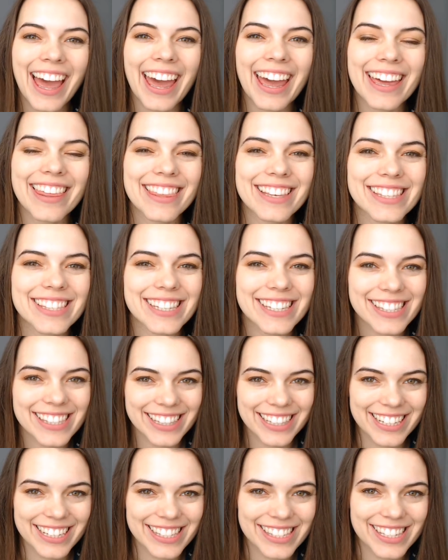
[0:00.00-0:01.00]
Hey, this is
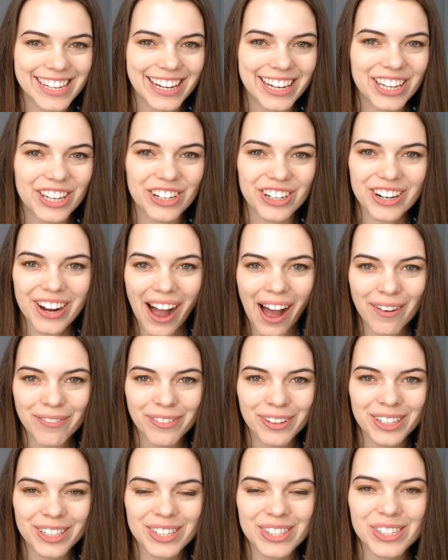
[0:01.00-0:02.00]
Lisa, your
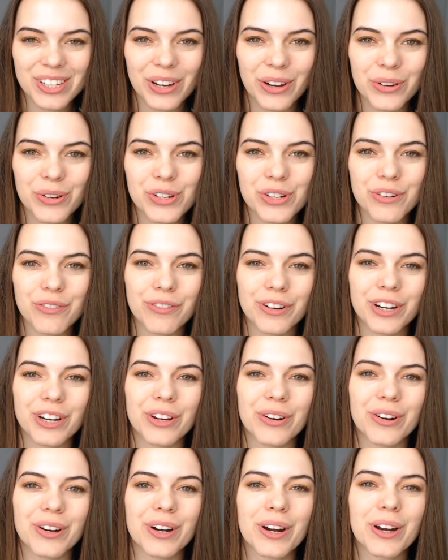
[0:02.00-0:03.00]
confidence coach for
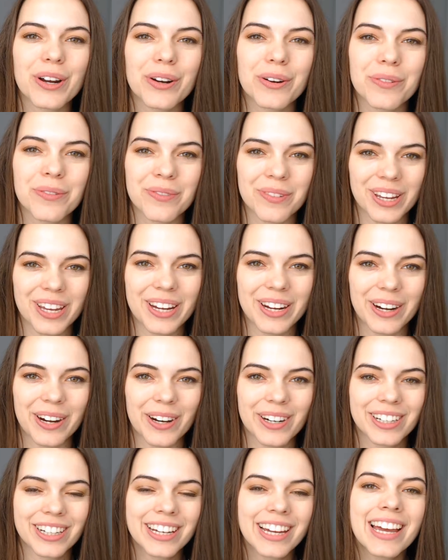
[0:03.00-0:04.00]
your
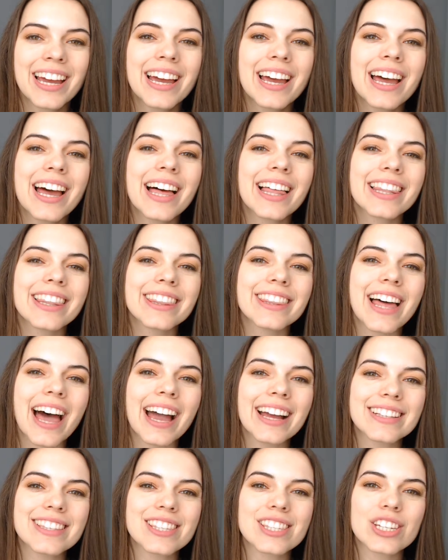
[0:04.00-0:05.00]
career.
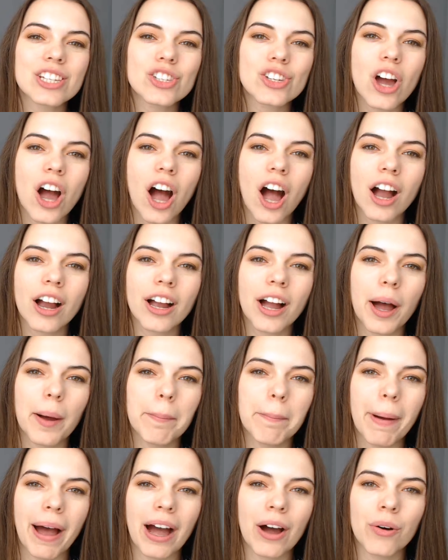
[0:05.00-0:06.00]
Let's talk
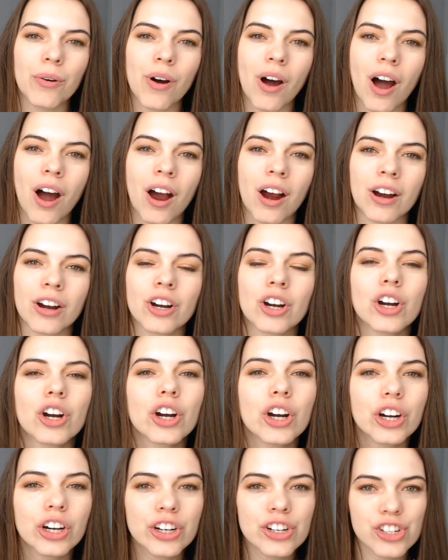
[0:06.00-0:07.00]
about our
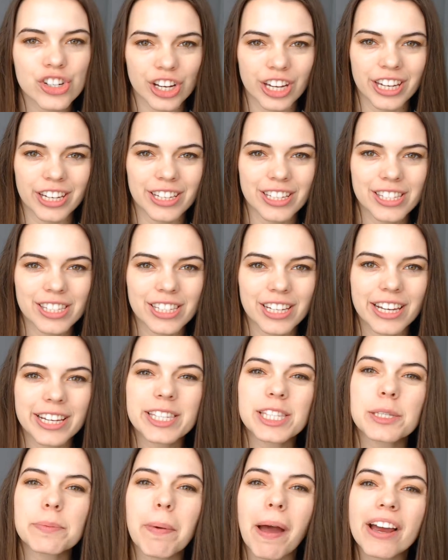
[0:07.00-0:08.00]
urges,
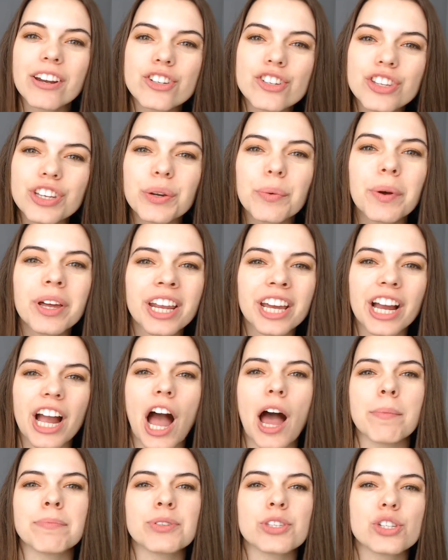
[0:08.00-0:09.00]
especially when it
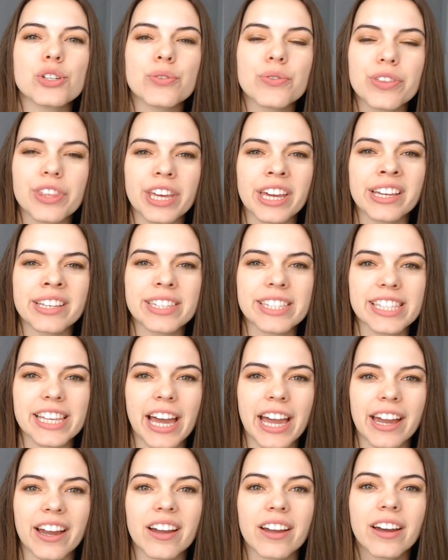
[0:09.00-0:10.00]
comes to things
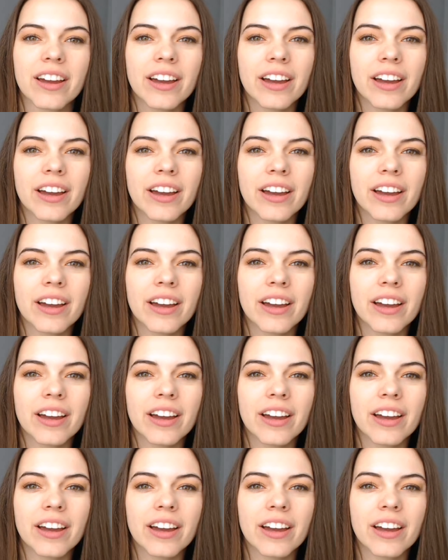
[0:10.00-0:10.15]
like